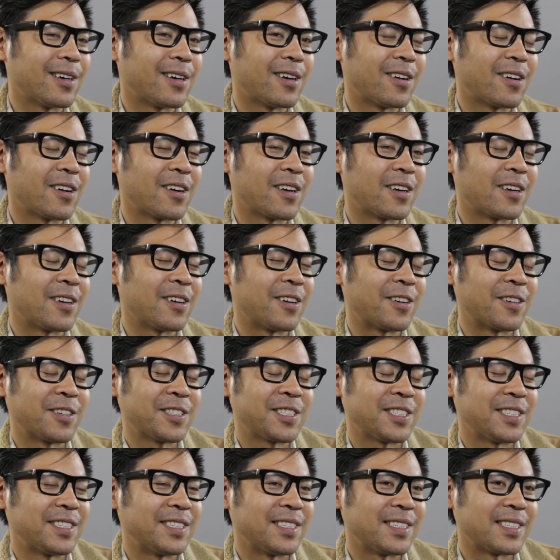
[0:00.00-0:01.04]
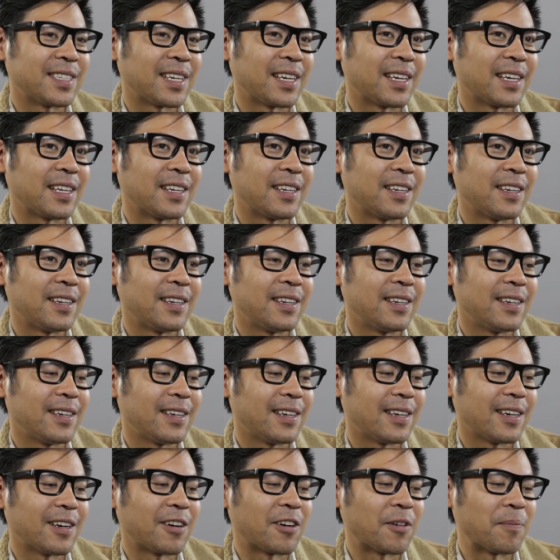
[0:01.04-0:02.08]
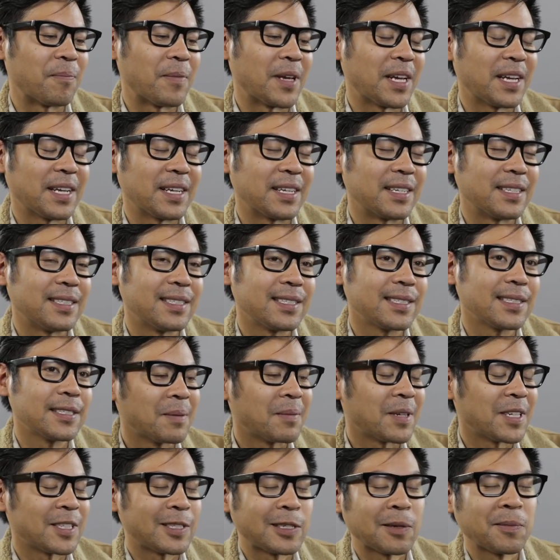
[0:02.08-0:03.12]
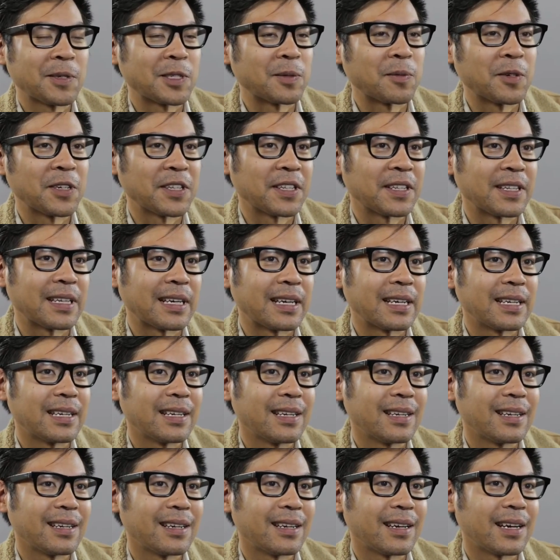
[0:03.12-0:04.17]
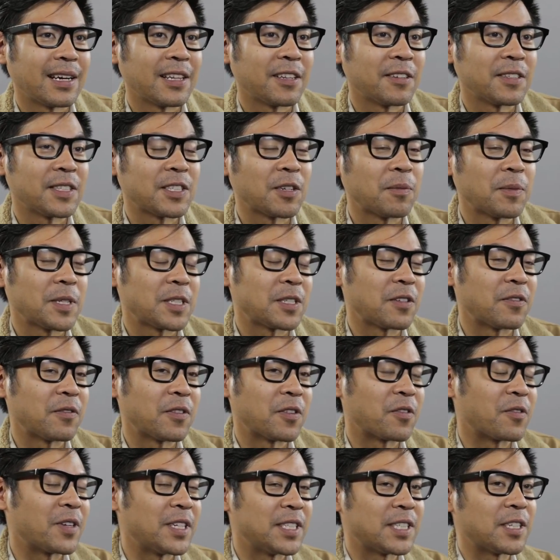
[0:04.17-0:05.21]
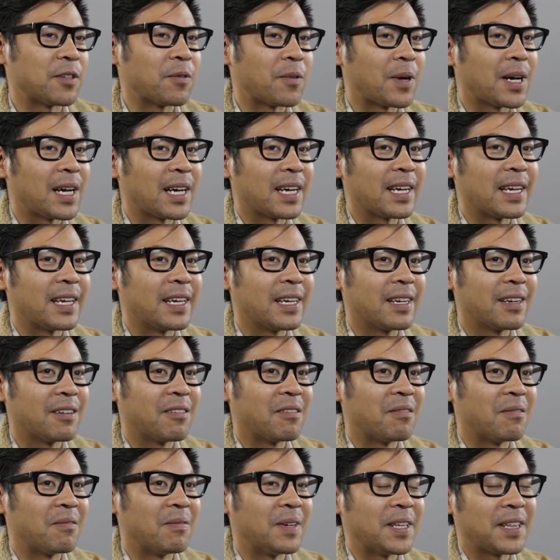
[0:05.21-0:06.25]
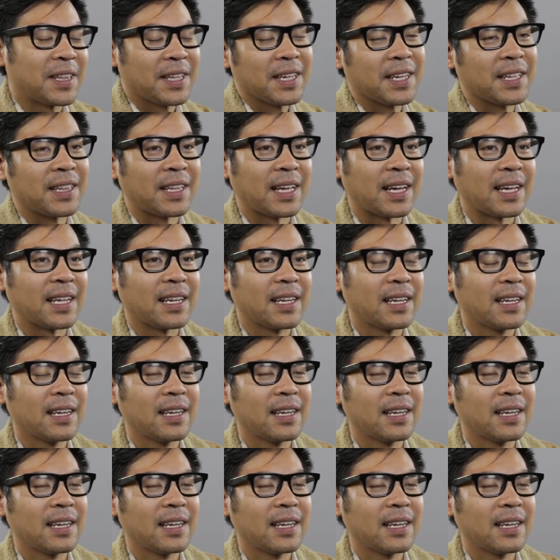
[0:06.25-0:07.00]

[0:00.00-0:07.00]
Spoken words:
our nurses and our maids, but it's so much more than that. And there's so much of a reason why we think that.